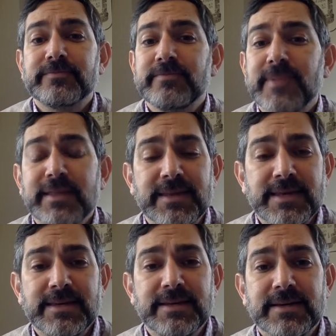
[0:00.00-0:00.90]
to
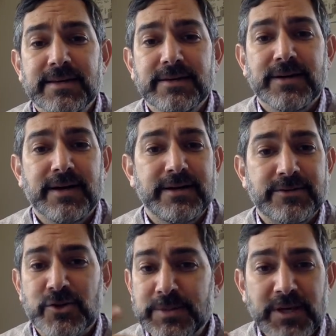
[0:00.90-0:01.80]
be
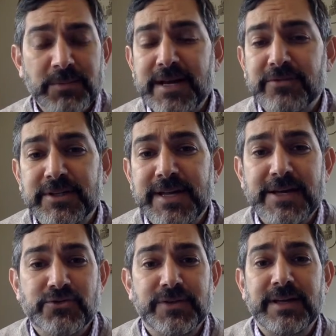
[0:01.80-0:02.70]
some kind of
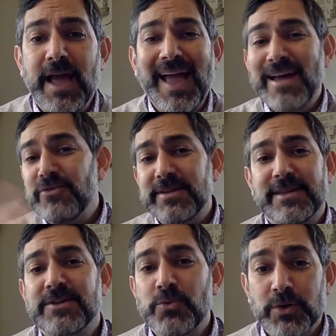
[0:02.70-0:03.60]
catastrophe. Everything
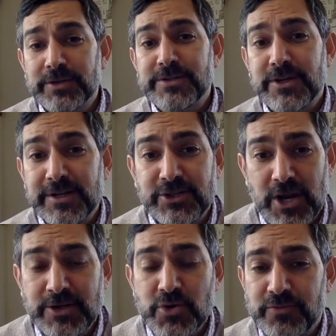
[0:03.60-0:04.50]
in the world is going to
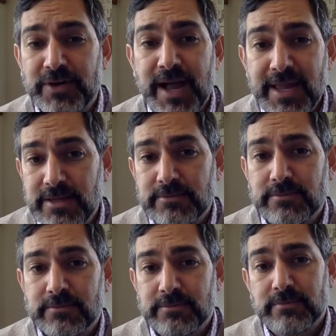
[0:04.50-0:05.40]
change overnight.
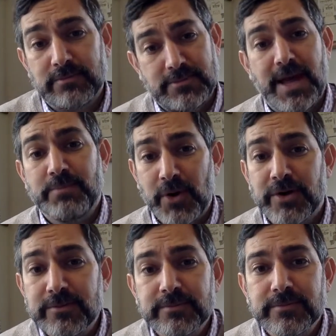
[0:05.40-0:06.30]
That
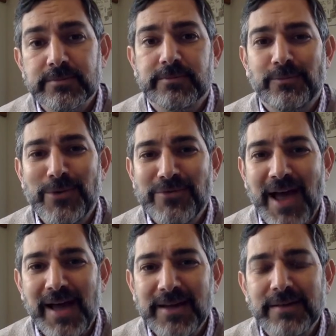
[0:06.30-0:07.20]
part we've
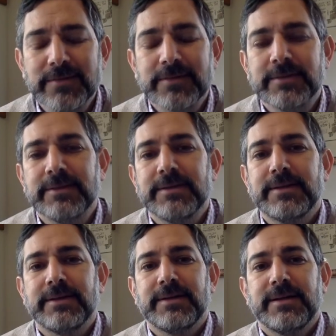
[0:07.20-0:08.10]
had.
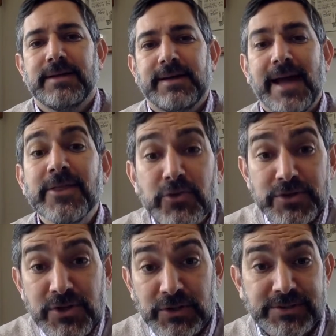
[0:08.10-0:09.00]
And the
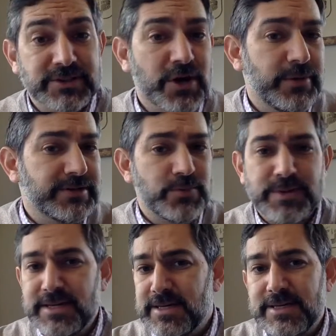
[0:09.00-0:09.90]
result is going to
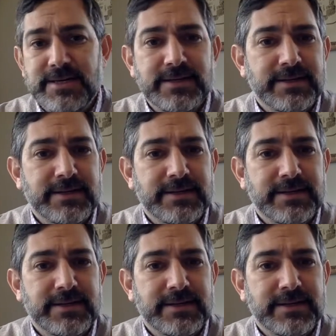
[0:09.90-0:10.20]
be